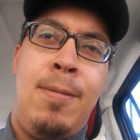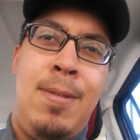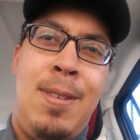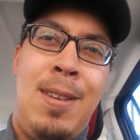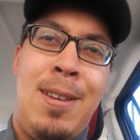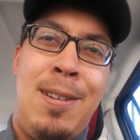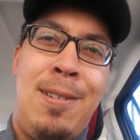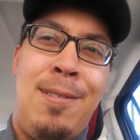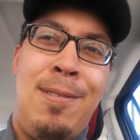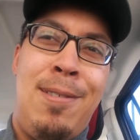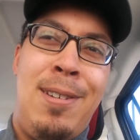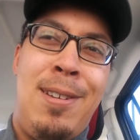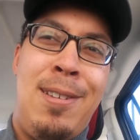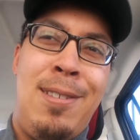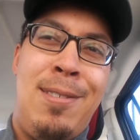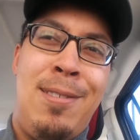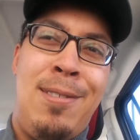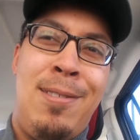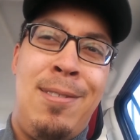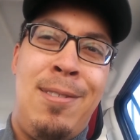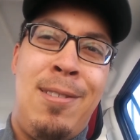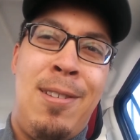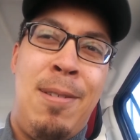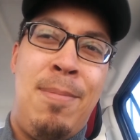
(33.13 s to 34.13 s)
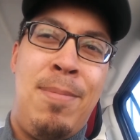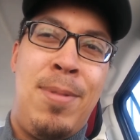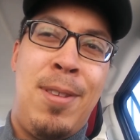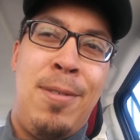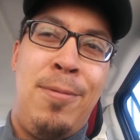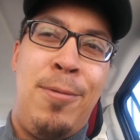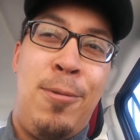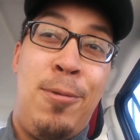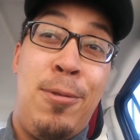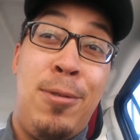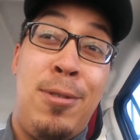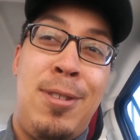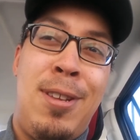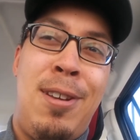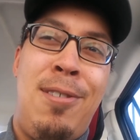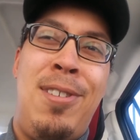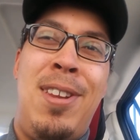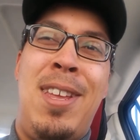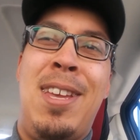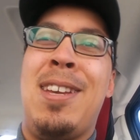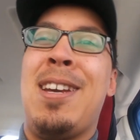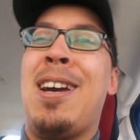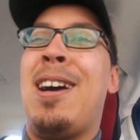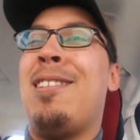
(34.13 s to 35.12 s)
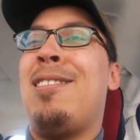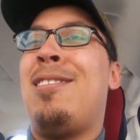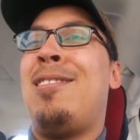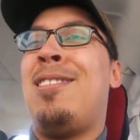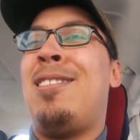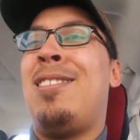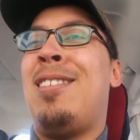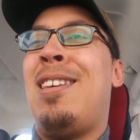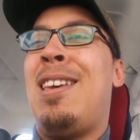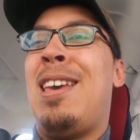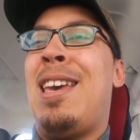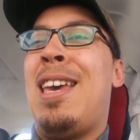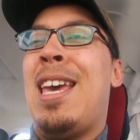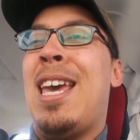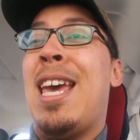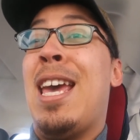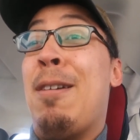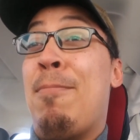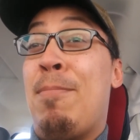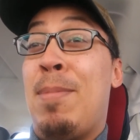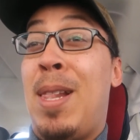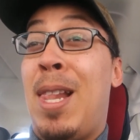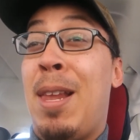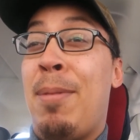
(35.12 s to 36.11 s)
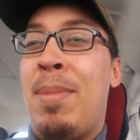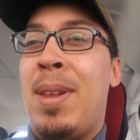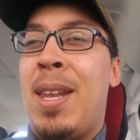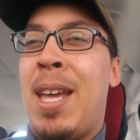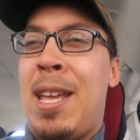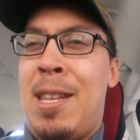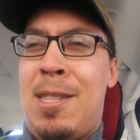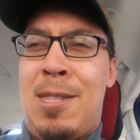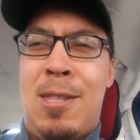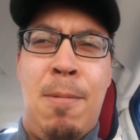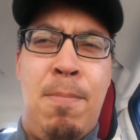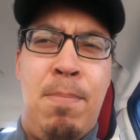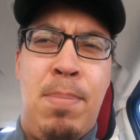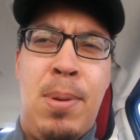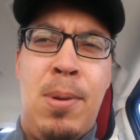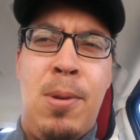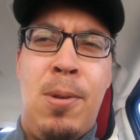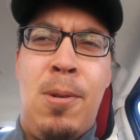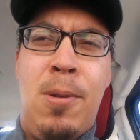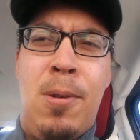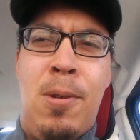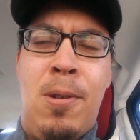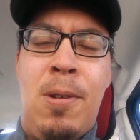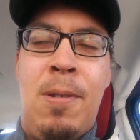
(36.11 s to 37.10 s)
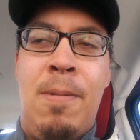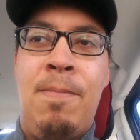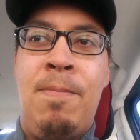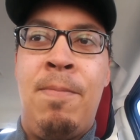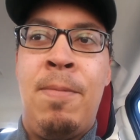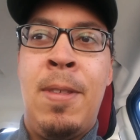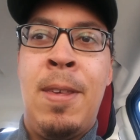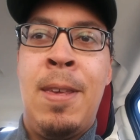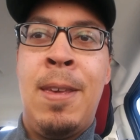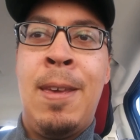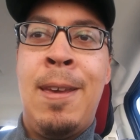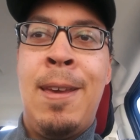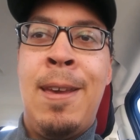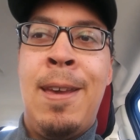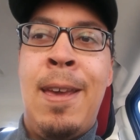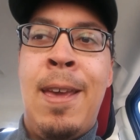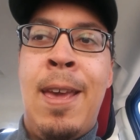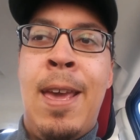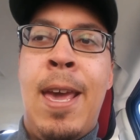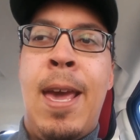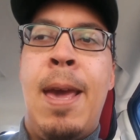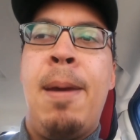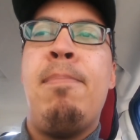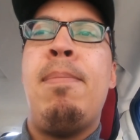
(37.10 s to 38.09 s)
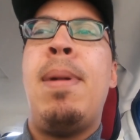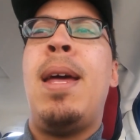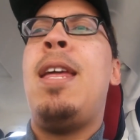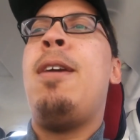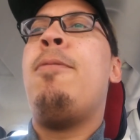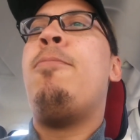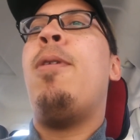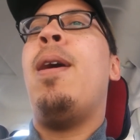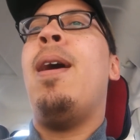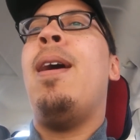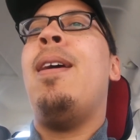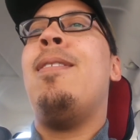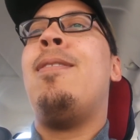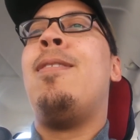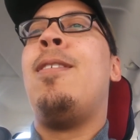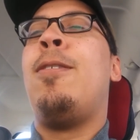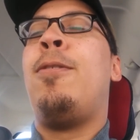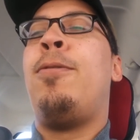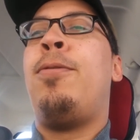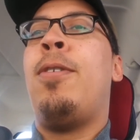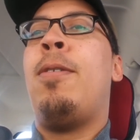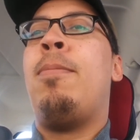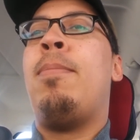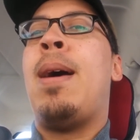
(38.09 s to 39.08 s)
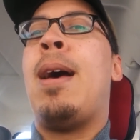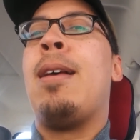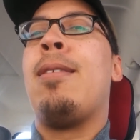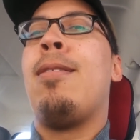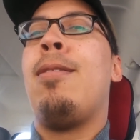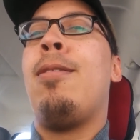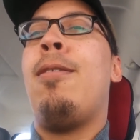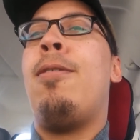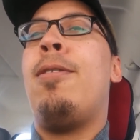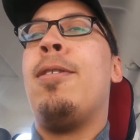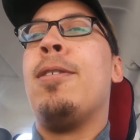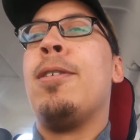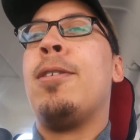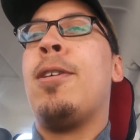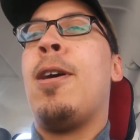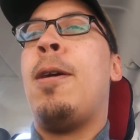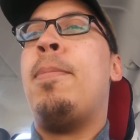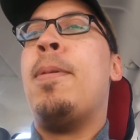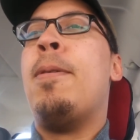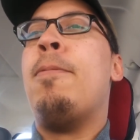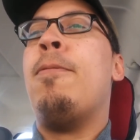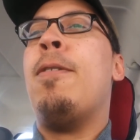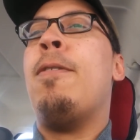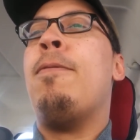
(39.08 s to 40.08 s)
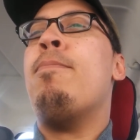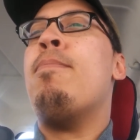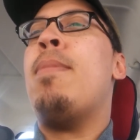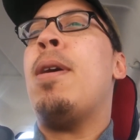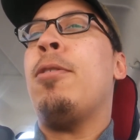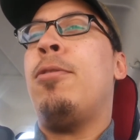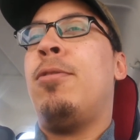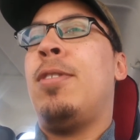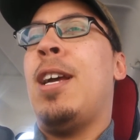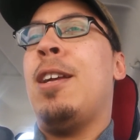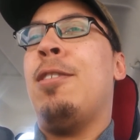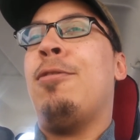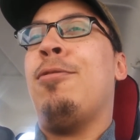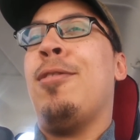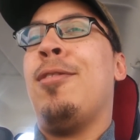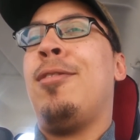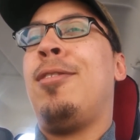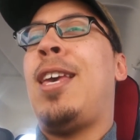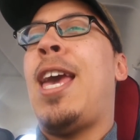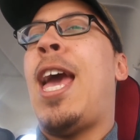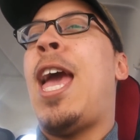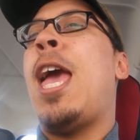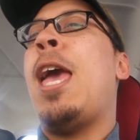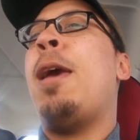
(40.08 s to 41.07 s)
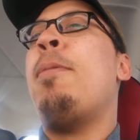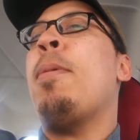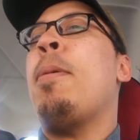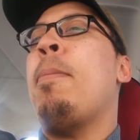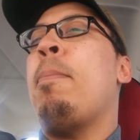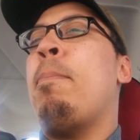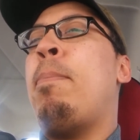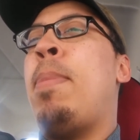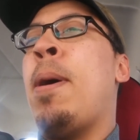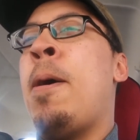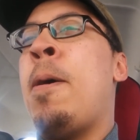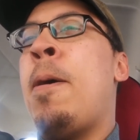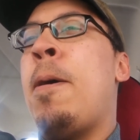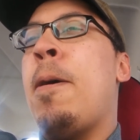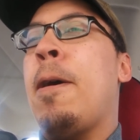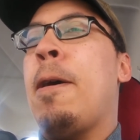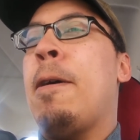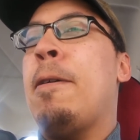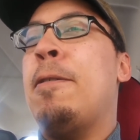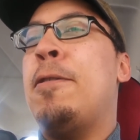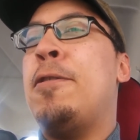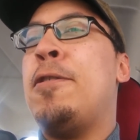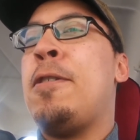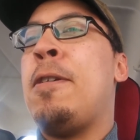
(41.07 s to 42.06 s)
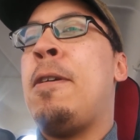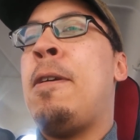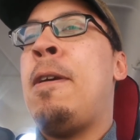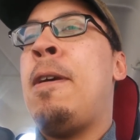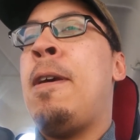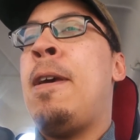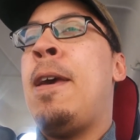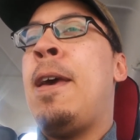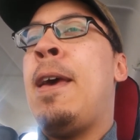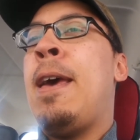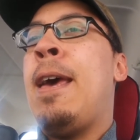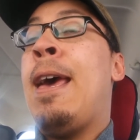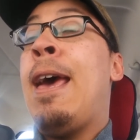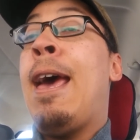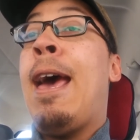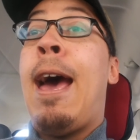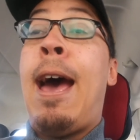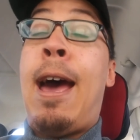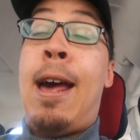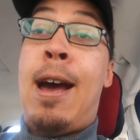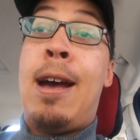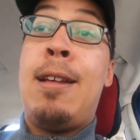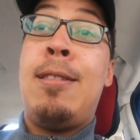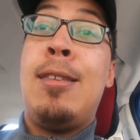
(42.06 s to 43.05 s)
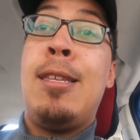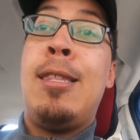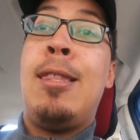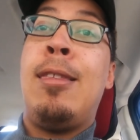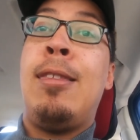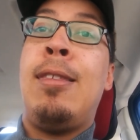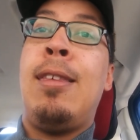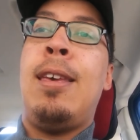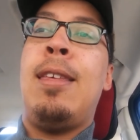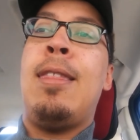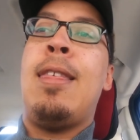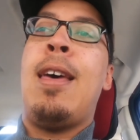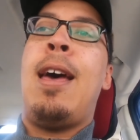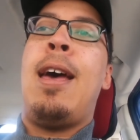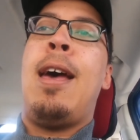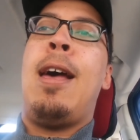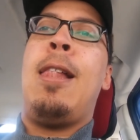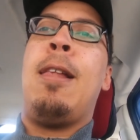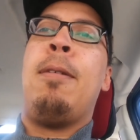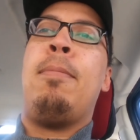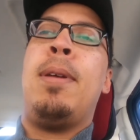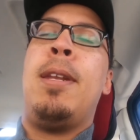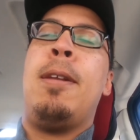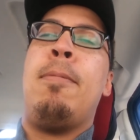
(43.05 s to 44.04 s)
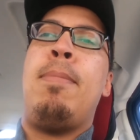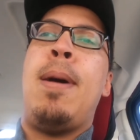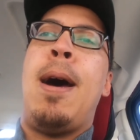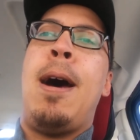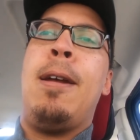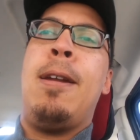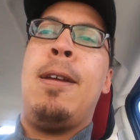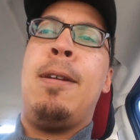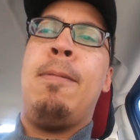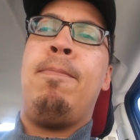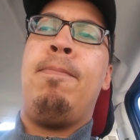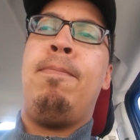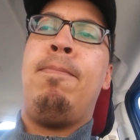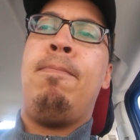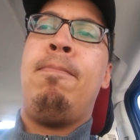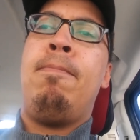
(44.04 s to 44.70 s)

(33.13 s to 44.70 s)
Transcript: you know, in terms of austerity cuts, eliminate the poor. In many ways, this film has a lot in common with Most Dangerous Game and Purge. And I did see that element about it,